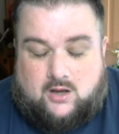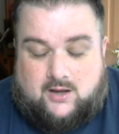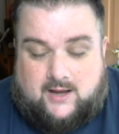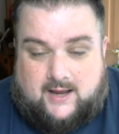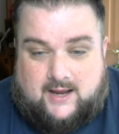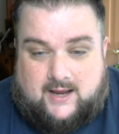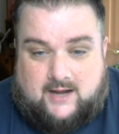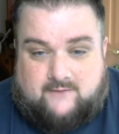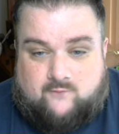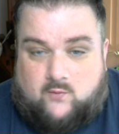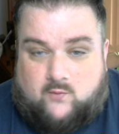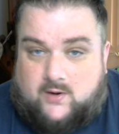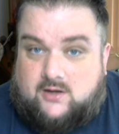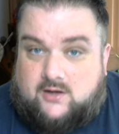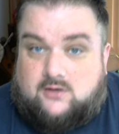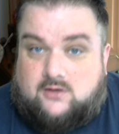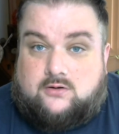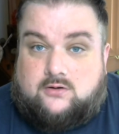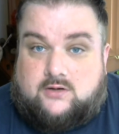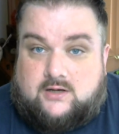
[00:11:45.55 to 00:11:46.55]
And the way
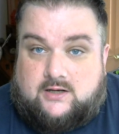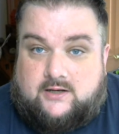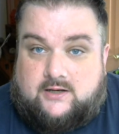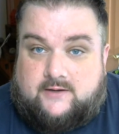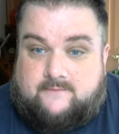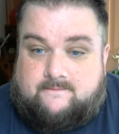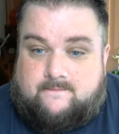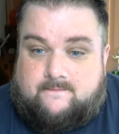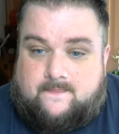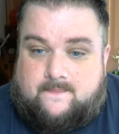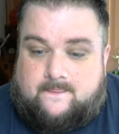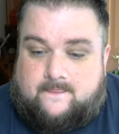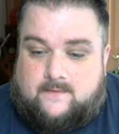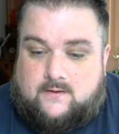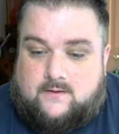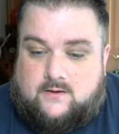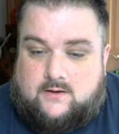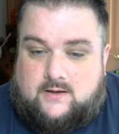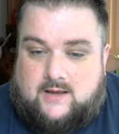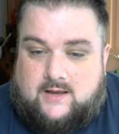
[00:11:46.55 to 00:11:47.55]
I look at it,
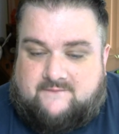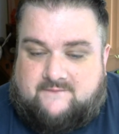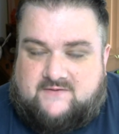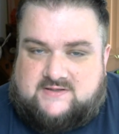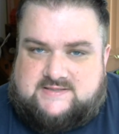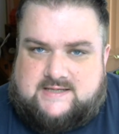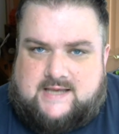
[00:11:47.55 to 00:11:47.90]
if it's